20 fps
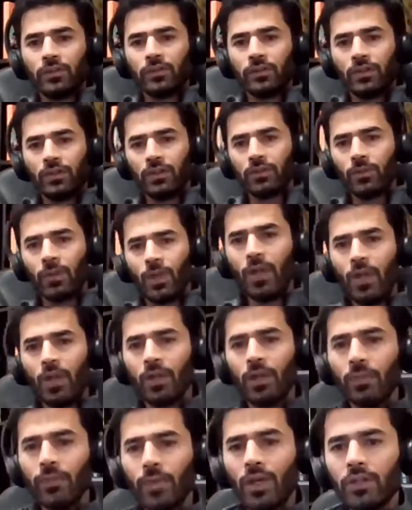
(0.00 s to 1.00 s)
person says,
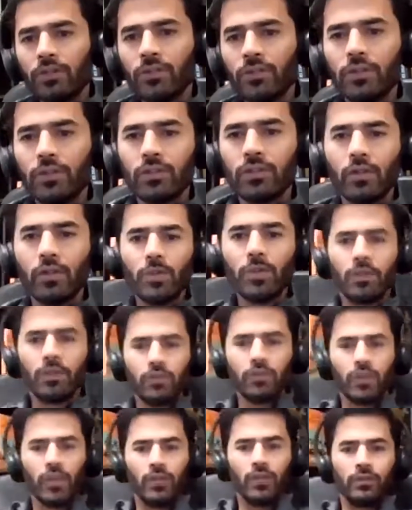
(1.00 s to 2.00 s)
well, let me ask you this, let me
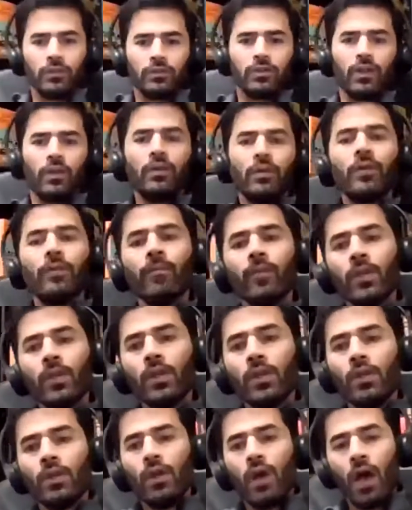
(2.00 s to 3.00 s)
ask that, you said,
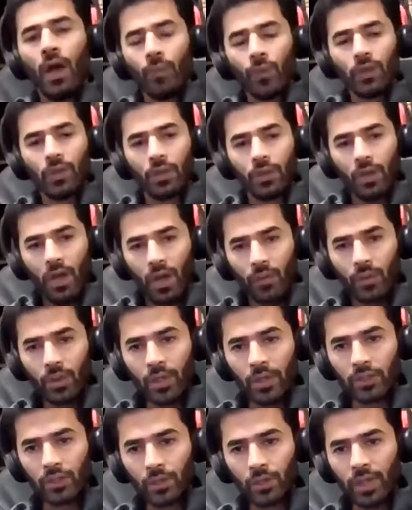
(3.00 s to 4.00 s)
I will
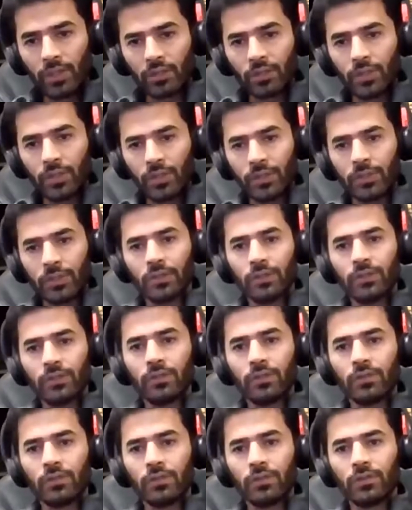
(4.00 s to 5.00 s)
let you ask
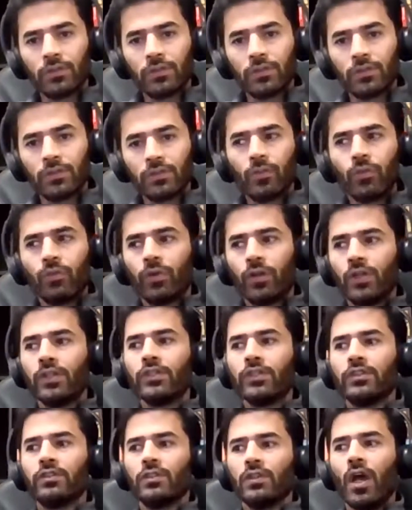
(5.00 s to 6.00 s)
questions, but first
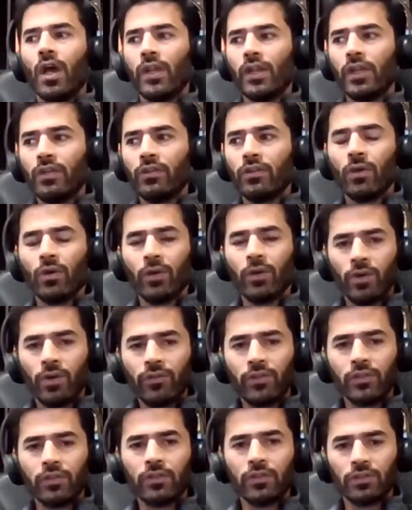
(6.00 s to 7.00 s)
I need to know if
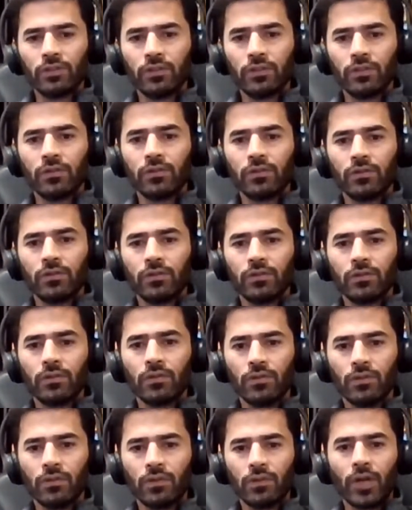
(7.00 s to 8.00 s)
this is
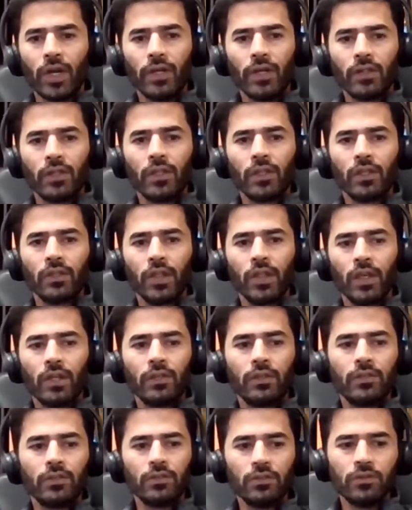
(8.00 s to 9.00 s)
the right thing
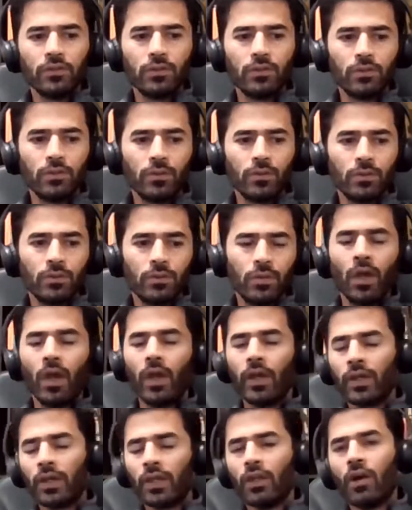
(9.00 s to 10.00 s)
that
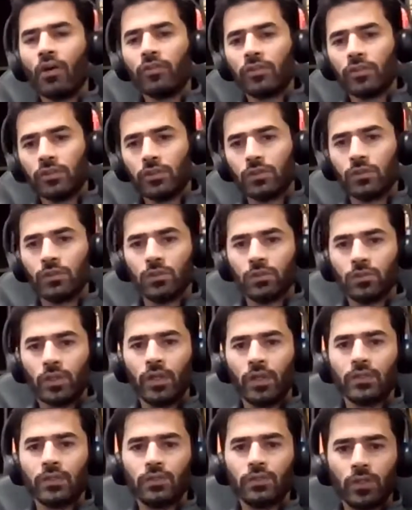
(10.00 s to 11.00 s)
I can offer to
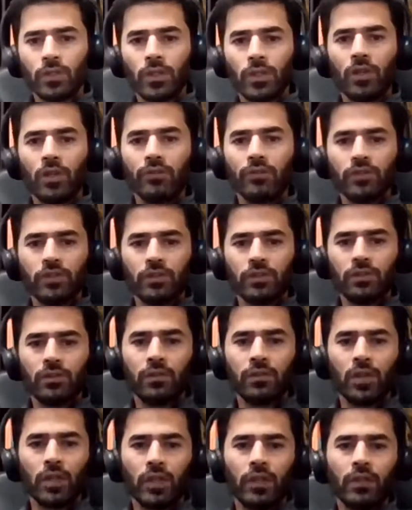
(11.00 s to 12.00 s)
you and you can offer.
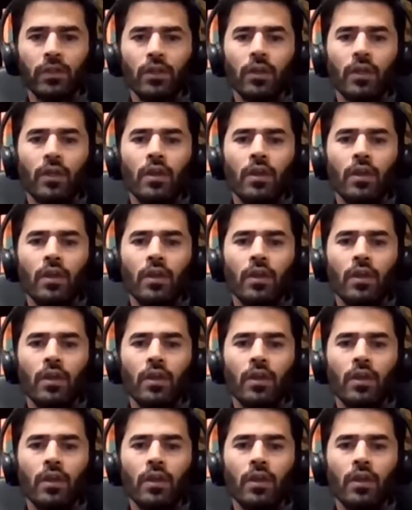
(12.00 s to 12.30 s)
Like,